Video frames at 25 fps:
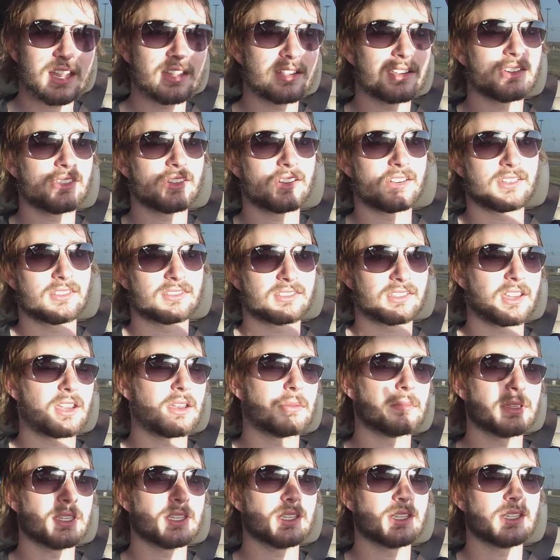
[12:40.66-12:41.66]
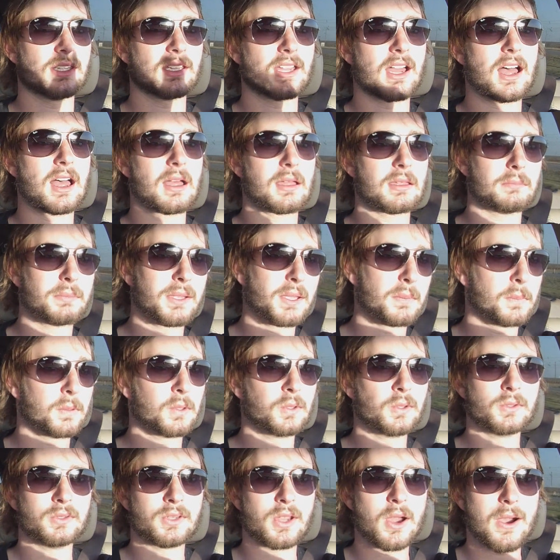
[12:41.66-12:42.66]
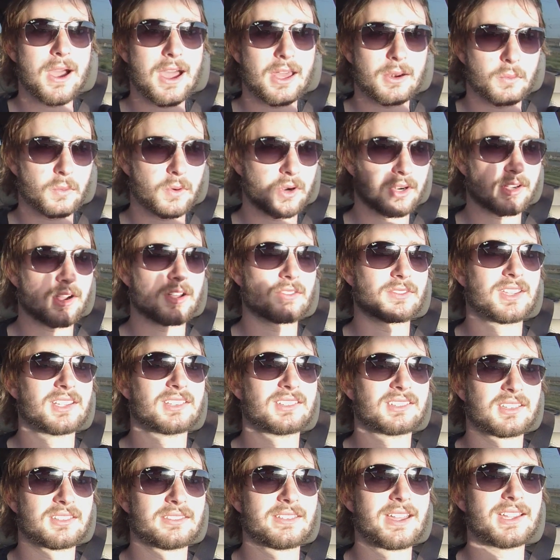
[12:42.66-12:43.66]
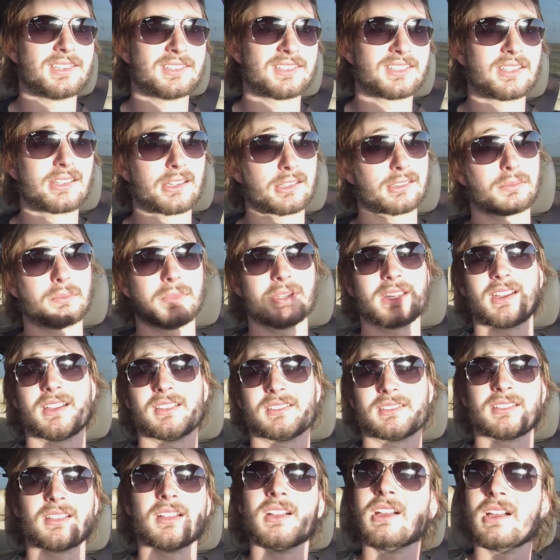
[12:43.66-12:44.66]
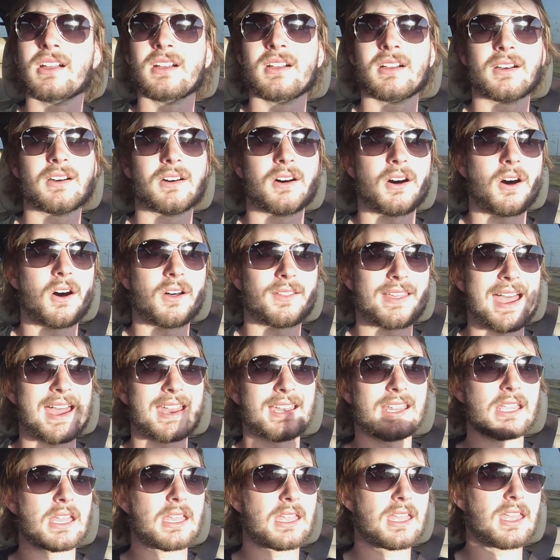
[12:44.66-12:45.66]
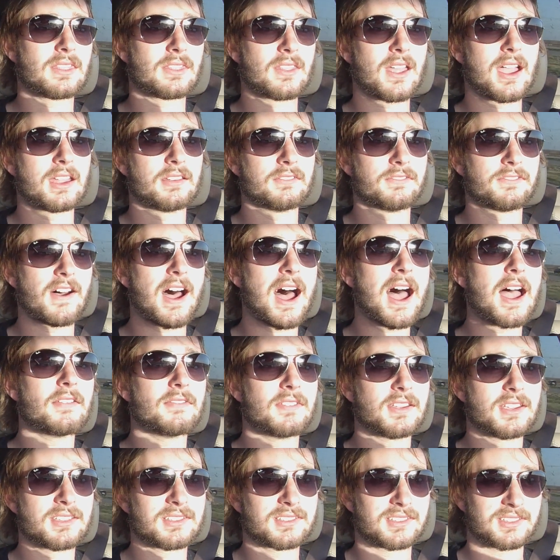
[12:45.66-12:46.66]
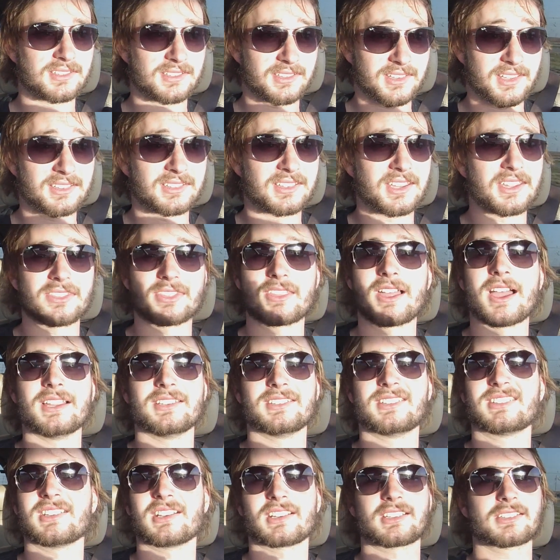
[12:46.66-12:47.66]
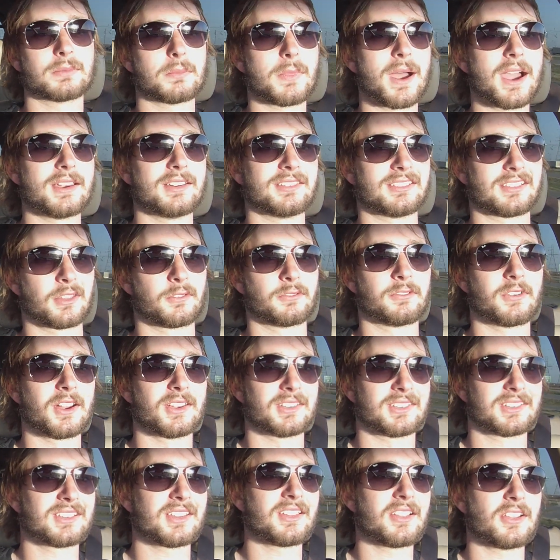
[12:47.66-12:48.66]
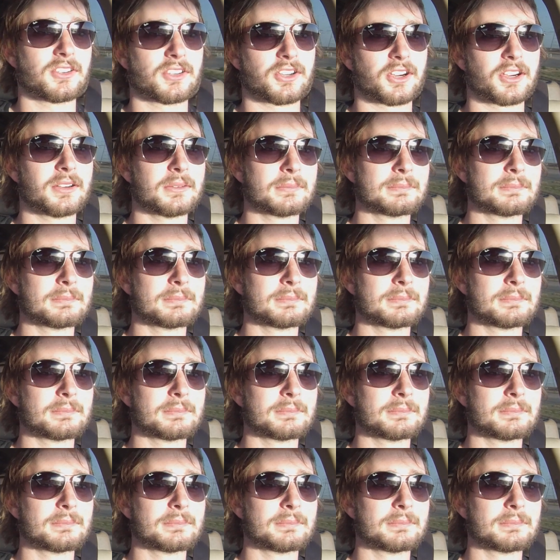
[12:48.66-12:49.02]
there's going to be people who know how to work on this inline 6, because all that inline 5 is this inline 6 minus the front cylinder.